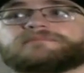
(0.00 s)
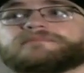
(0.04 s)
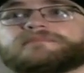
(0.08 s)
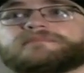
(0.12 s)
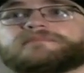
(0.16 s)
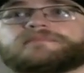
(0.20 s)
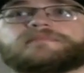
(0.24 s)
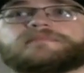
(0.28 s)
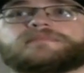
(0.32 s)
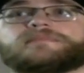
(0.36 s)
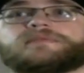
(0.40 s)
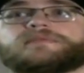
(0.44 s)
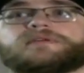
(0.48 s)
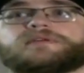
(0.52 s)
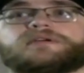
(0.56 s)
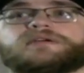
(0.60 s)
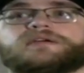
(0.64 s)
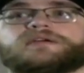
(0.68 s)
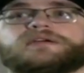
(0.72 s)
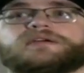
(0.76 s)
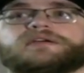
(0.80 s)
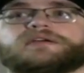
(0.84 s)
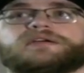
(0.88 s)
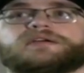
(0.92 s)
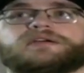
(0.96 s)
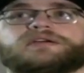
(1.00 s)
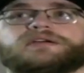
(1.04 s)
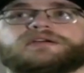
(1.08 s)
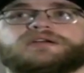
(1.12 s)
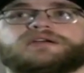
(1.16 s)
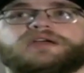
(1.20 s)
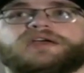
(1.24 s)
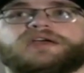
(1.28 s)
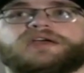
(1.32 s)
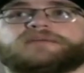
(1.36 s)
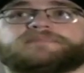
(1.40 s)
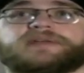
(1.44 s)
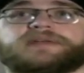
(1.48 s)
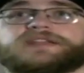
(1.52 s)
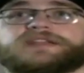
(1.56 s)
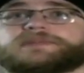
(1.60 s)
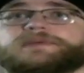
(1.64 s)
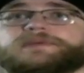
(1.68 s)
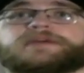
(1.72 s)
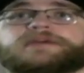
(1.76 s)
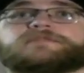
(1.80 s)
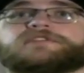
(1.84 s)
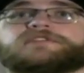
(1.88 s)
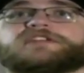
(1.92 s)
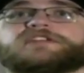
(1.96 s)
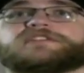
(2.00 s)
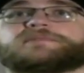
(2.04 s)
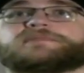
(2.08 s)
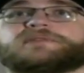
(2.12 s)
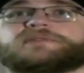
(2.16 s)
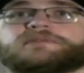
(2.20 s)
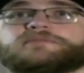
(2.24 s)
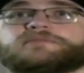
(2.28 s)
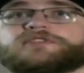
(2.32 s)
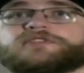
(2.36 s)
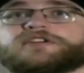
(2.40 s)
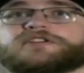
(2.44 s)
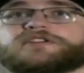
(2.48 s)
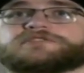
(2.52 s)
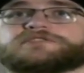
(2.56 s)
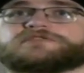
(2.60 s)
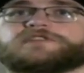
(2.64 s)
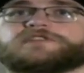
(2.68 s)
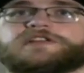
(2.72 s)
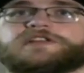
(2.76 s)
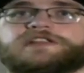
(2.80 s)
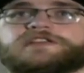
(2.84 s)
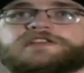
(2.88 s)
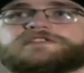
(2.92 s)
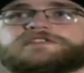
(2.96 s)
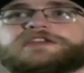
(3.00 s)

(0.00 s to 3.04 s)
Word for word: from that game. And Penta Penguin is a